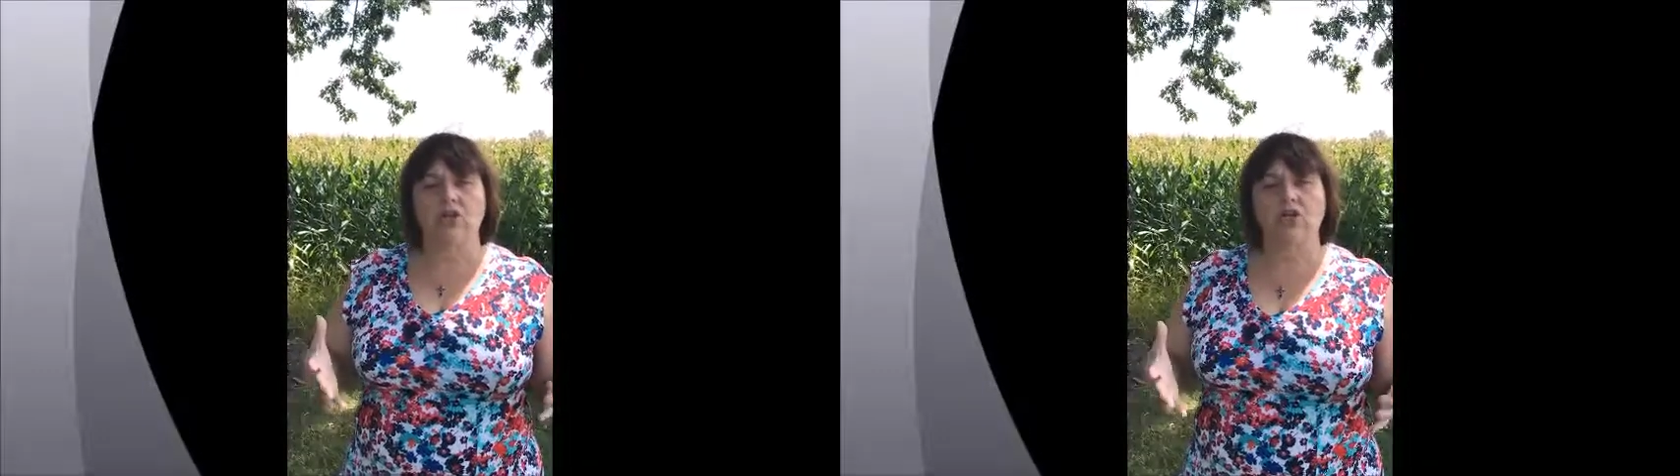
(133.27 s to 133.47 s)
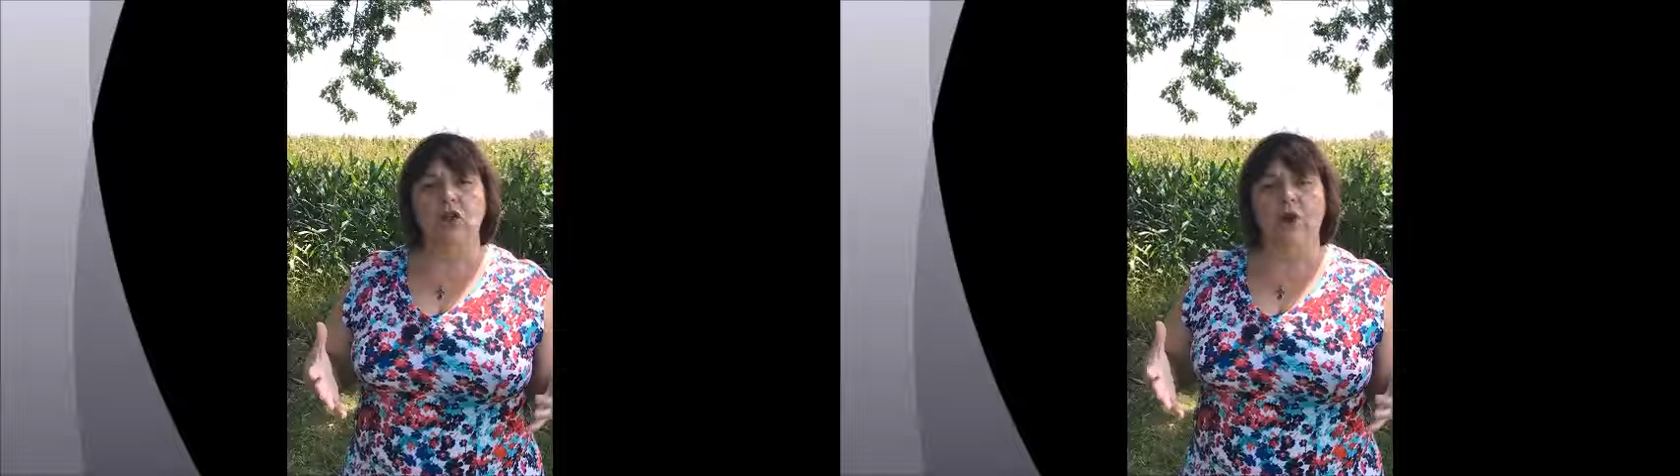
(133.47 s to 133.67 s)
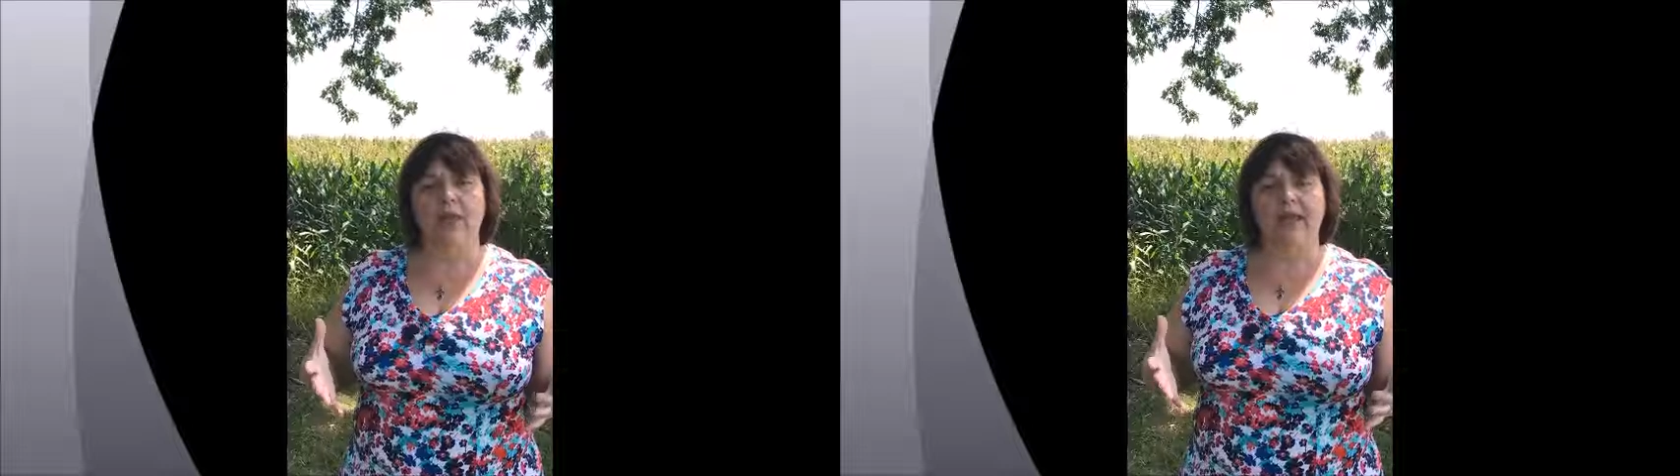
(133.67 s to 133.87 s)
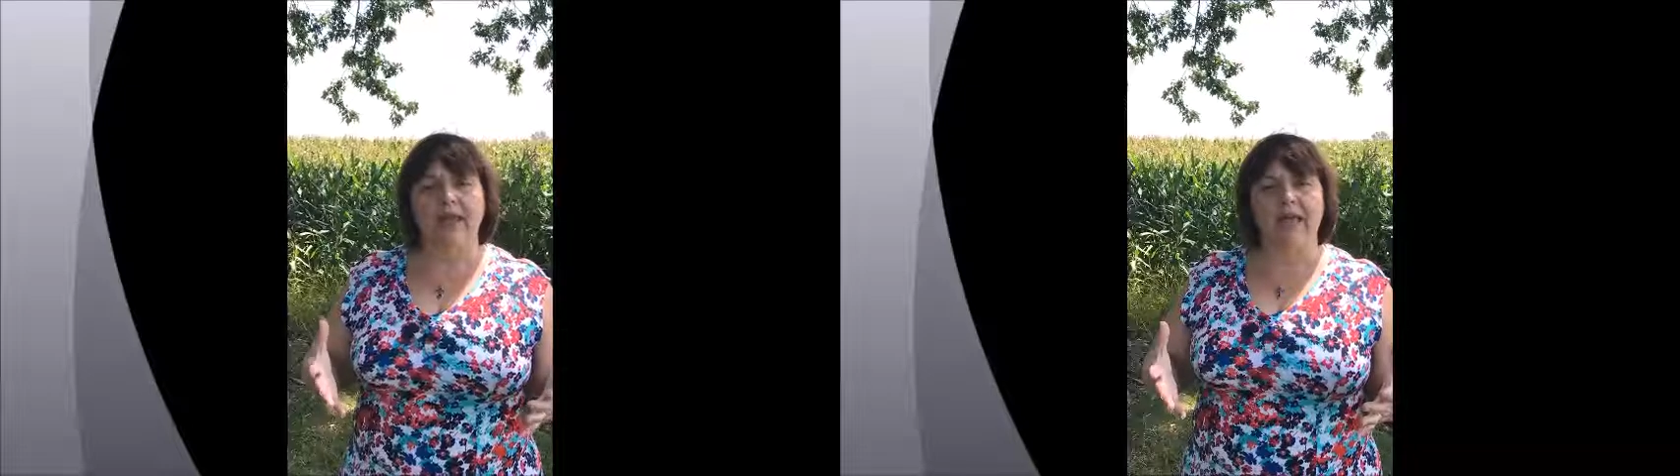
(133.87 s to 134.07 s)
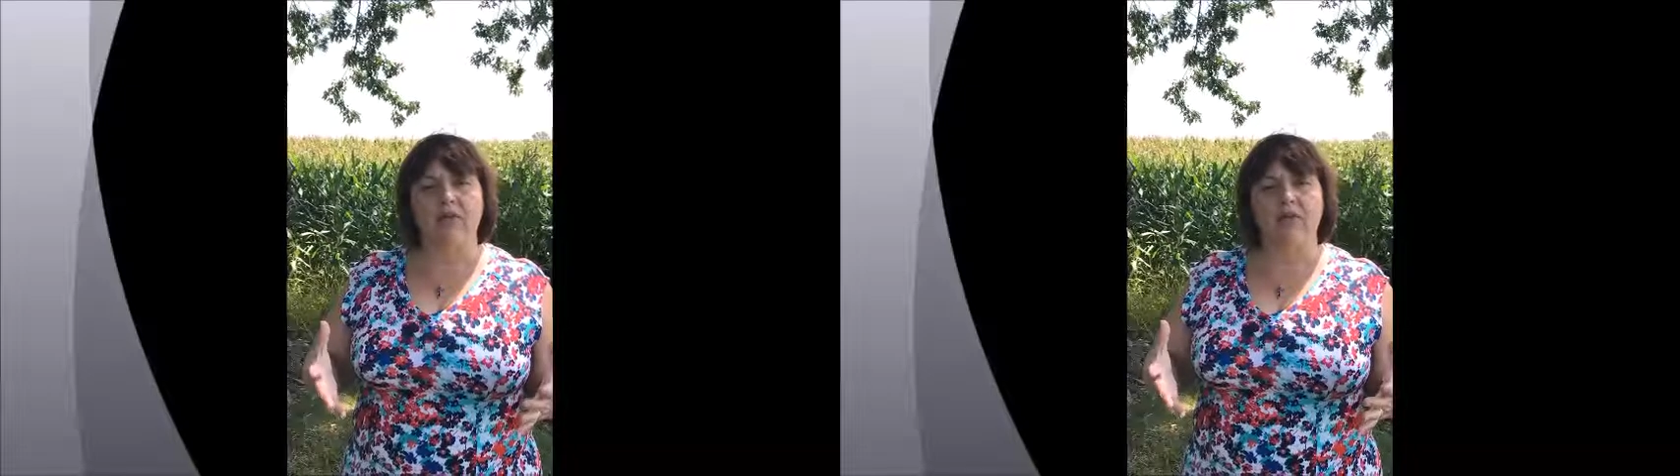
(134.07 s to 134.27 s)
So
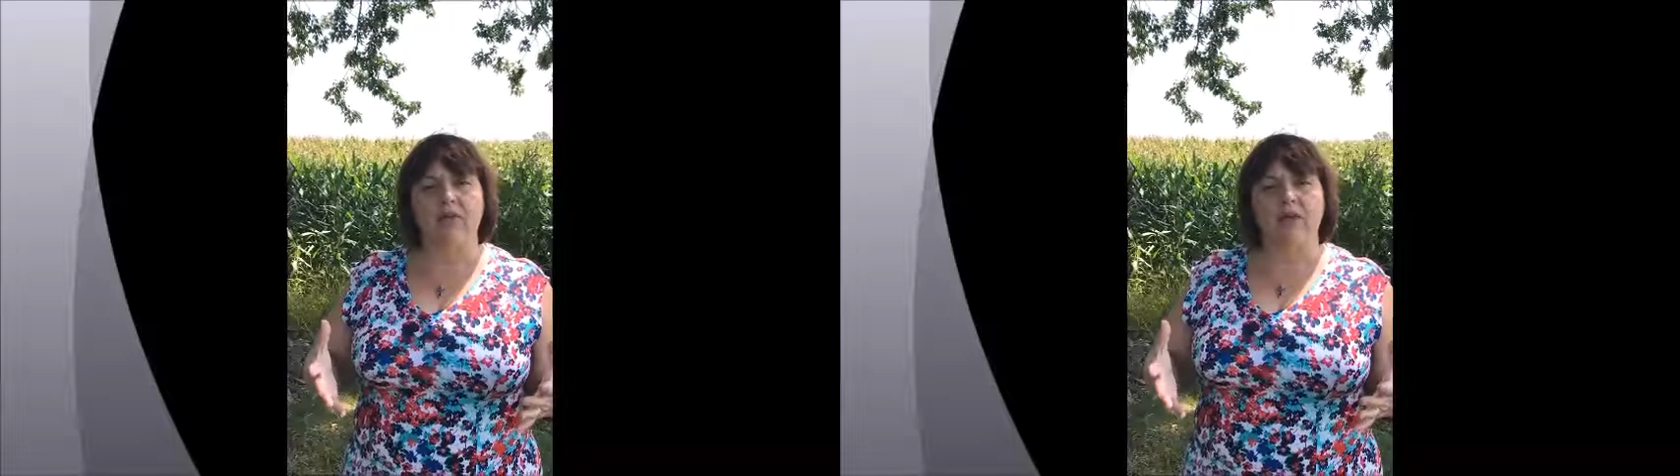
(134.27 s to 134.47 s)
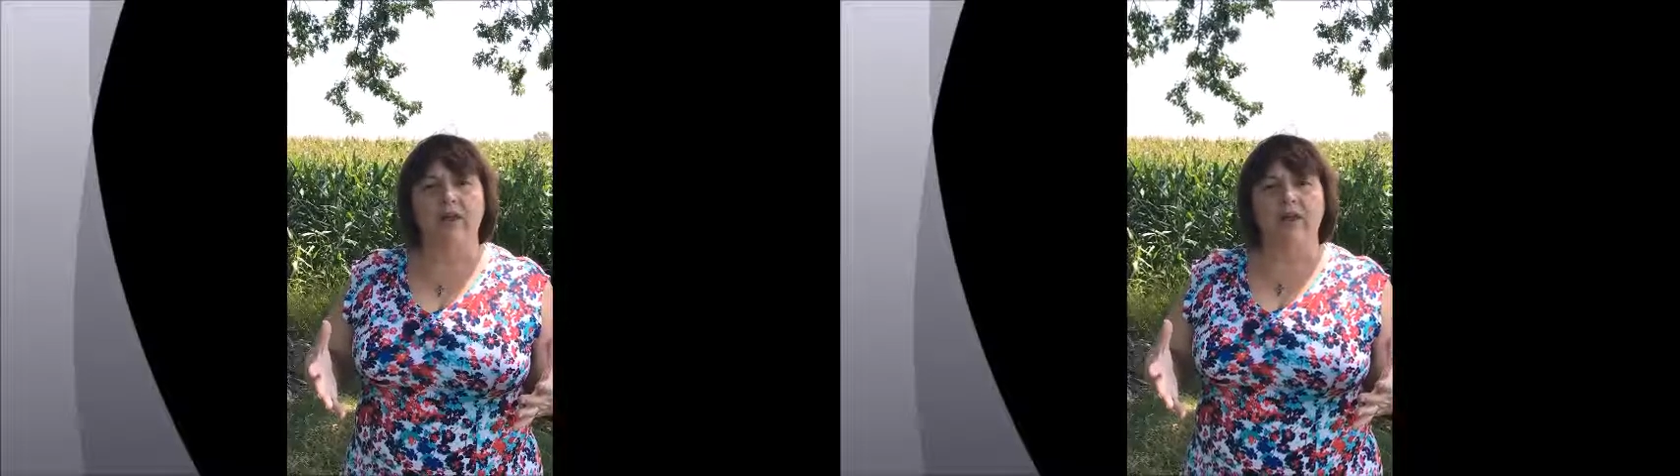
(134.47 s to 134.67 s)
if